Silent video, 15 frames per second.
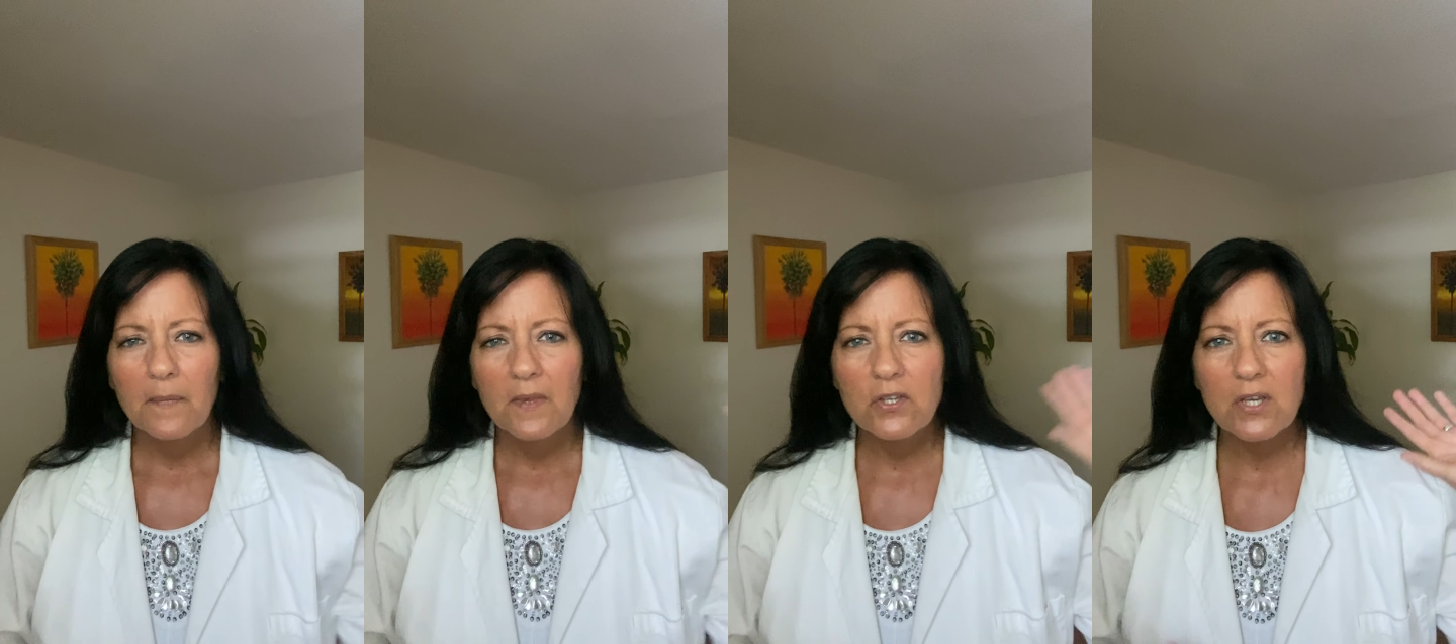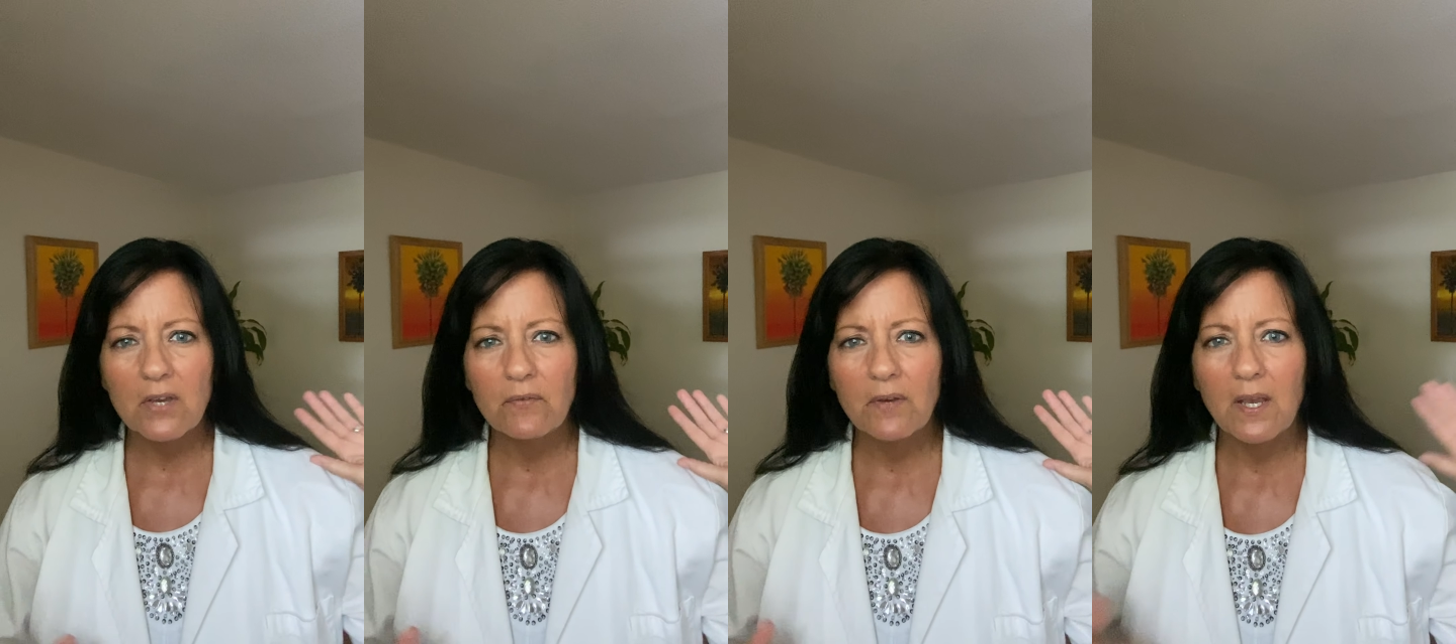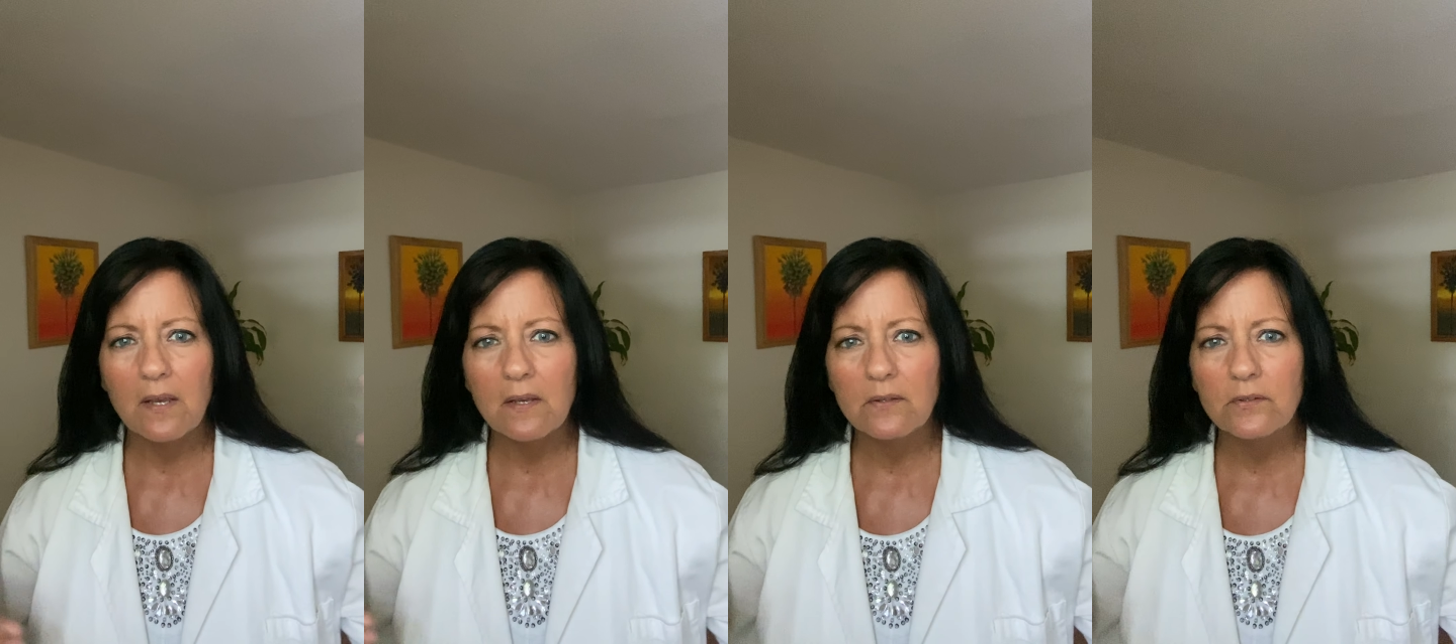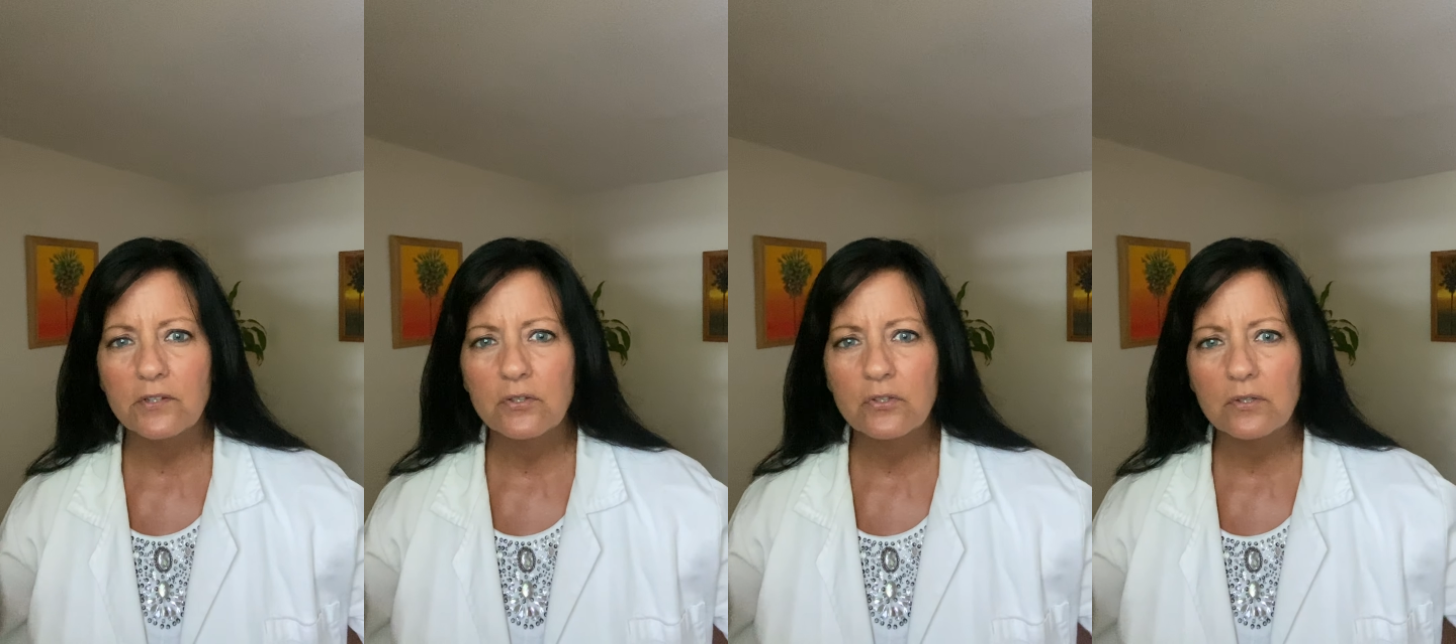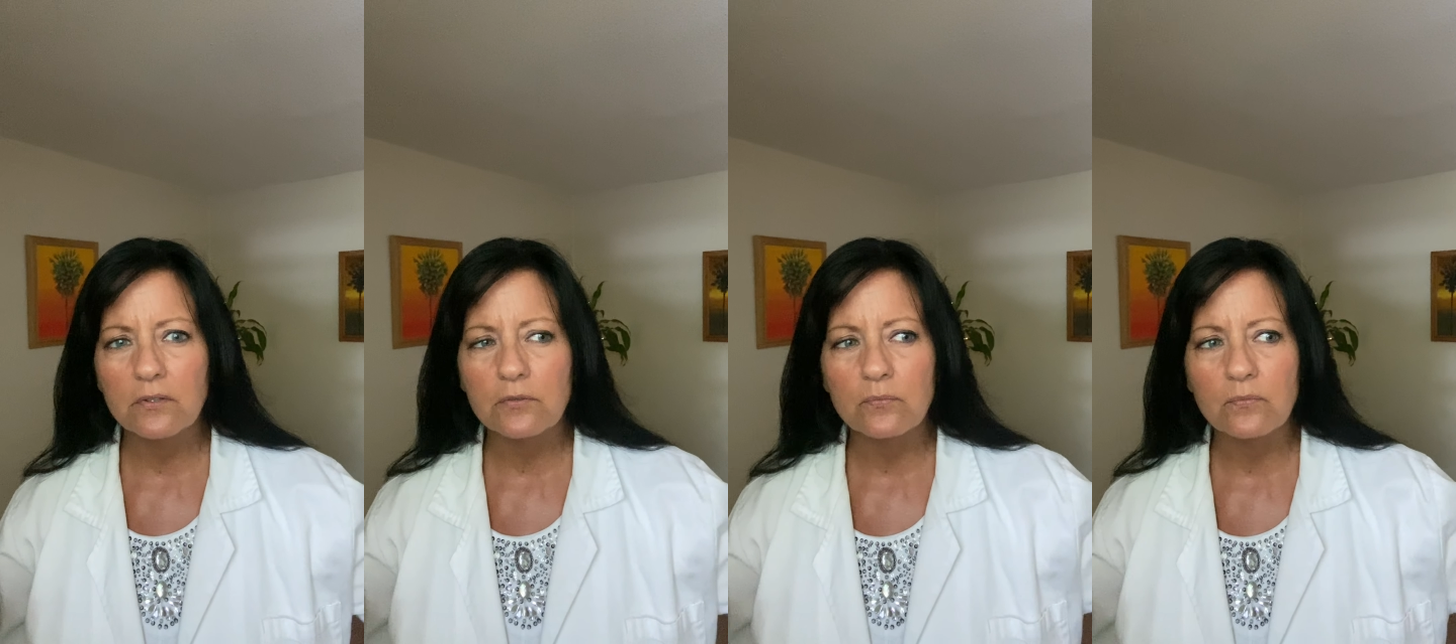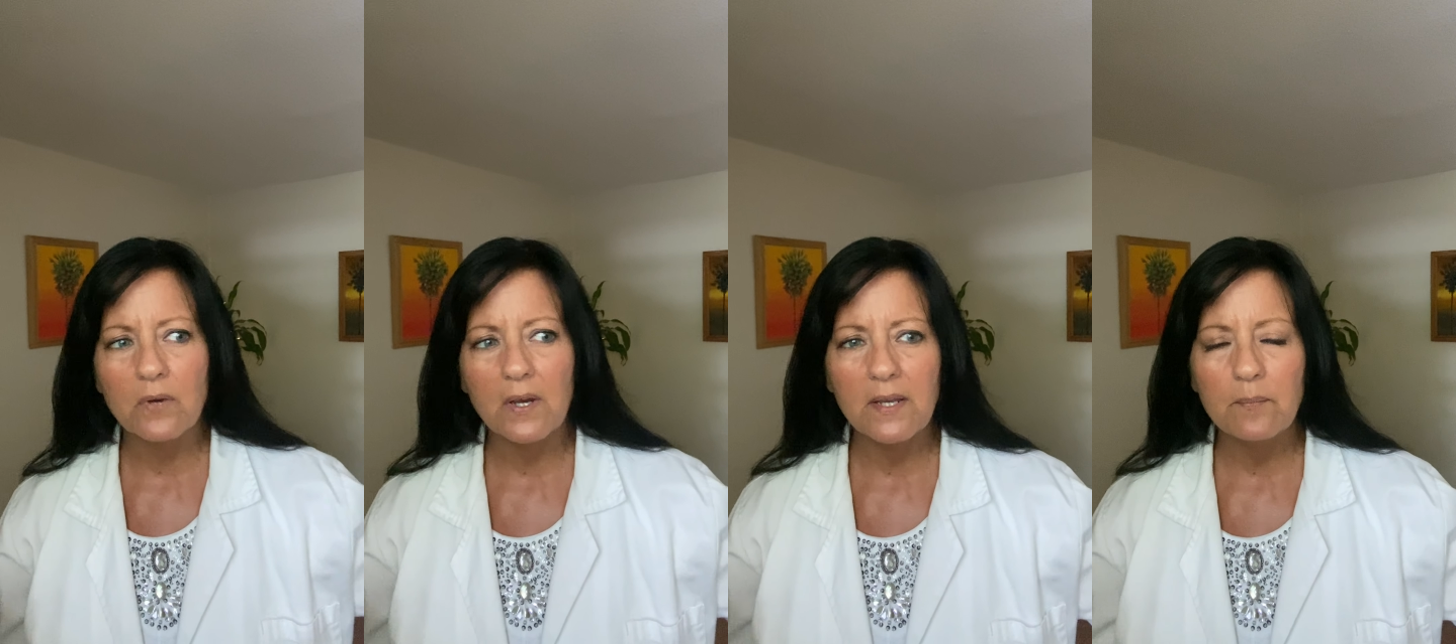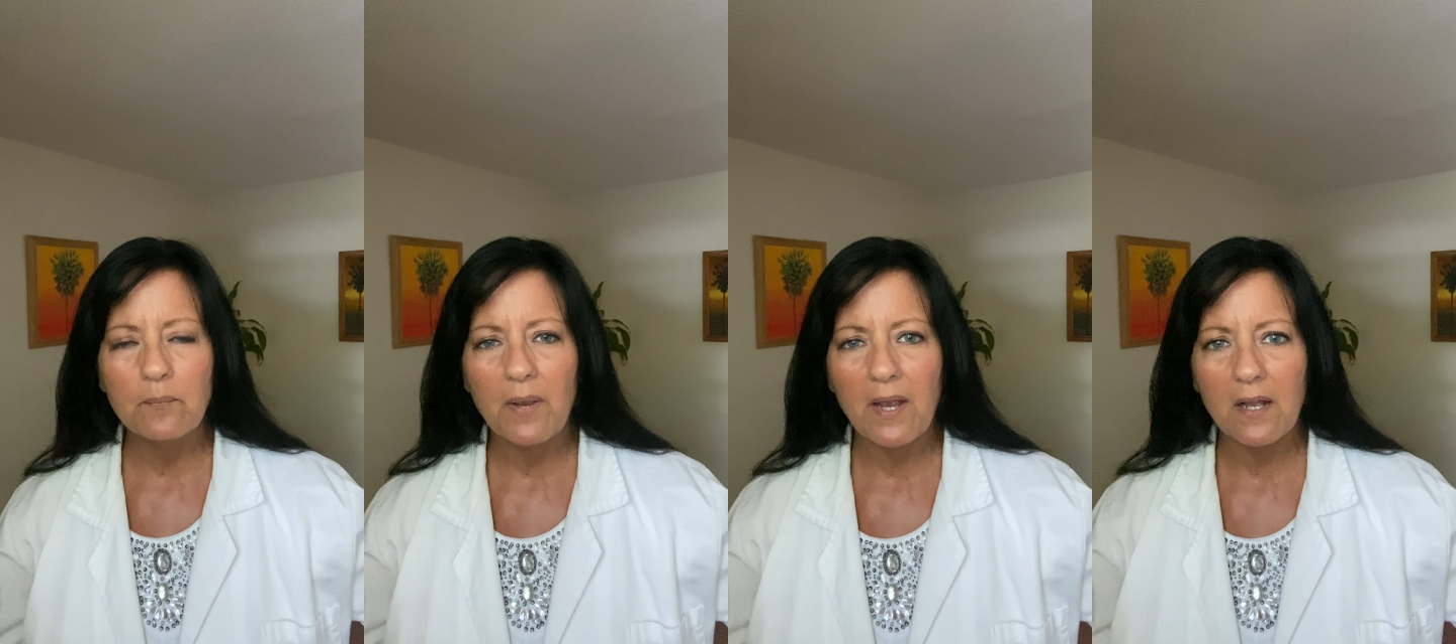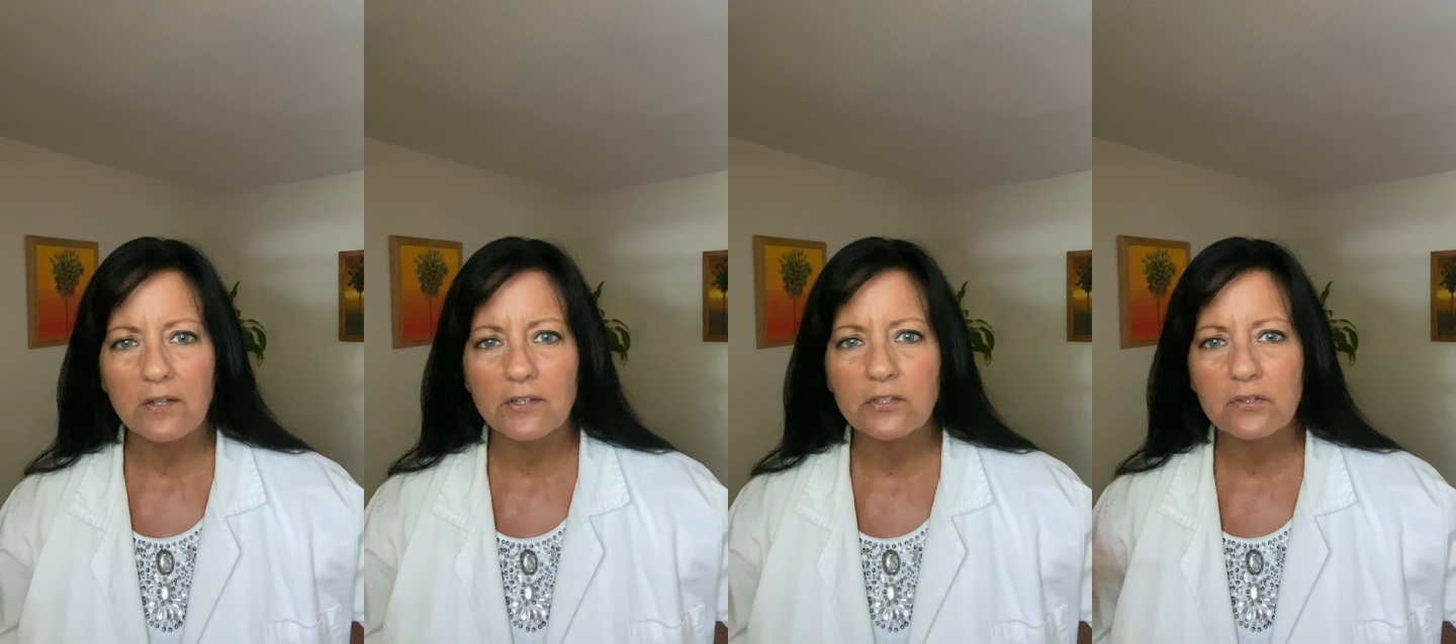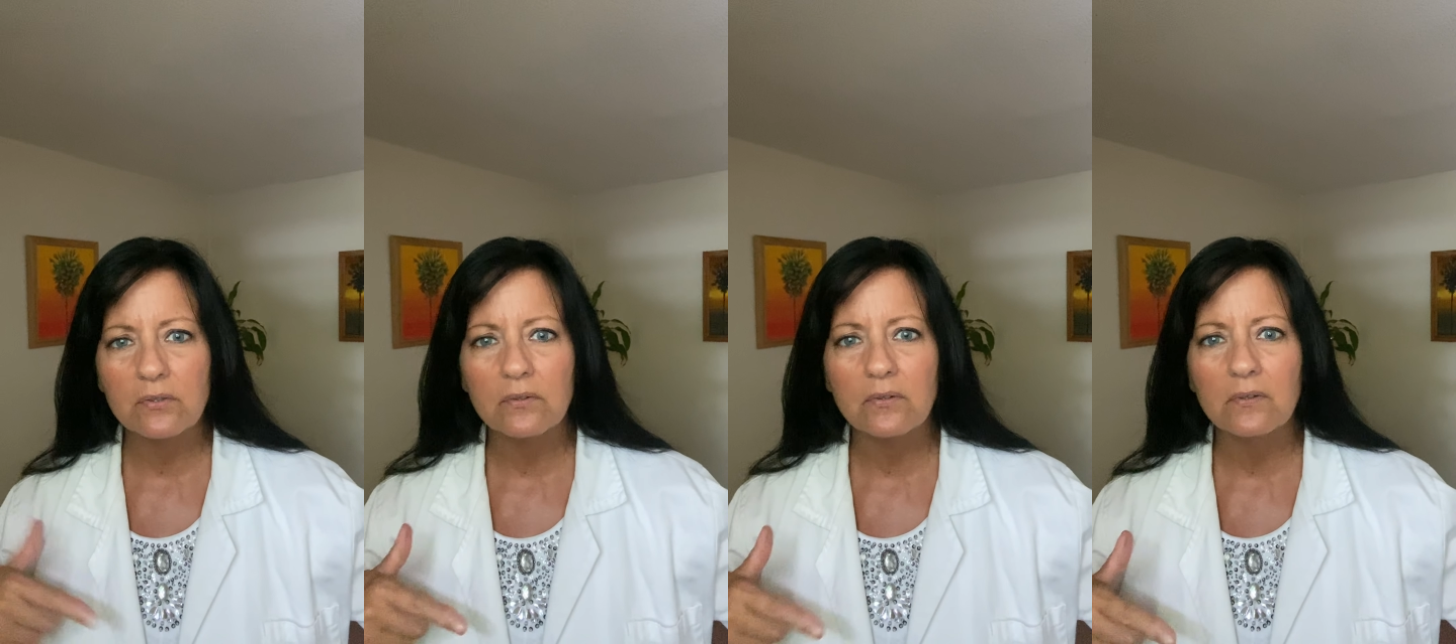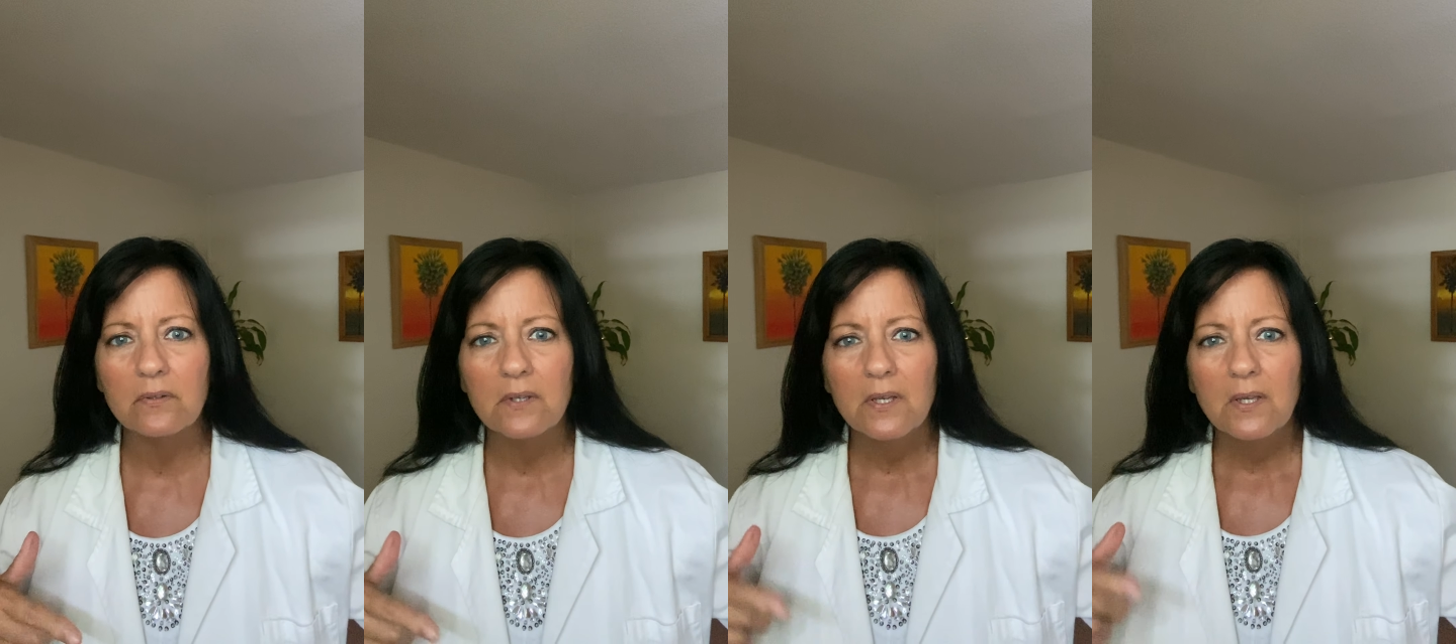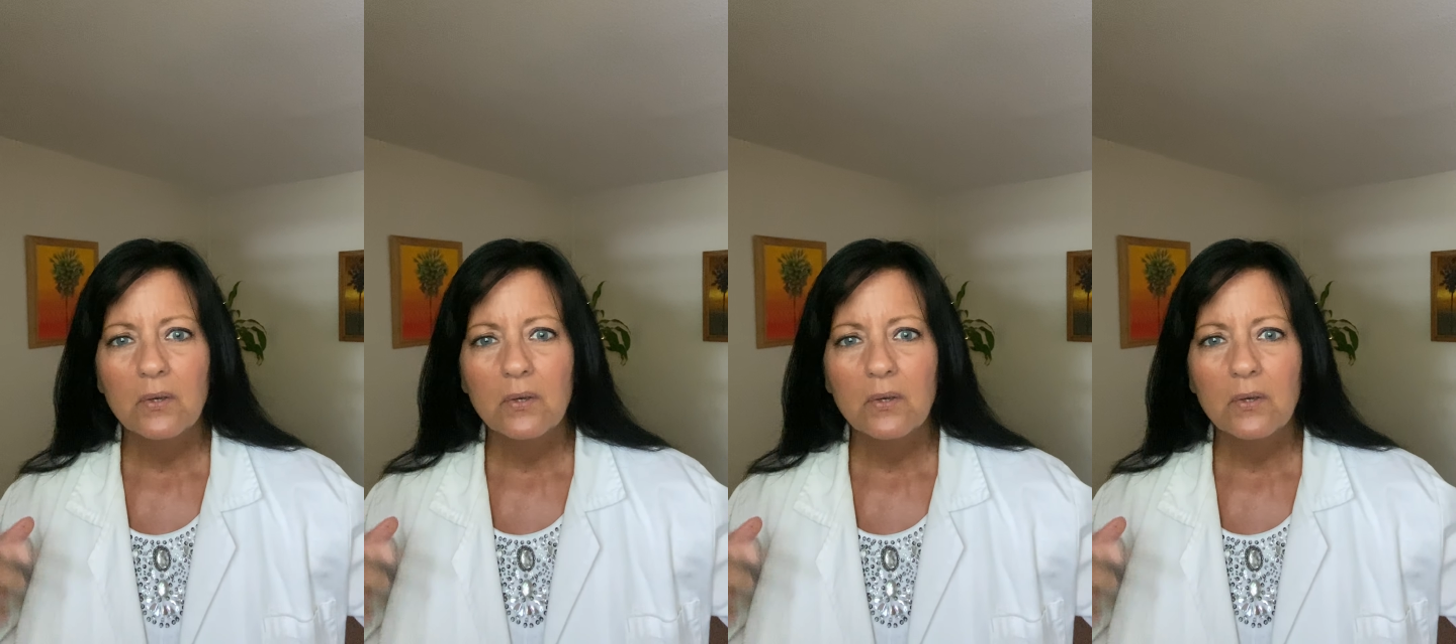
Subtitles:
JFK is just right past her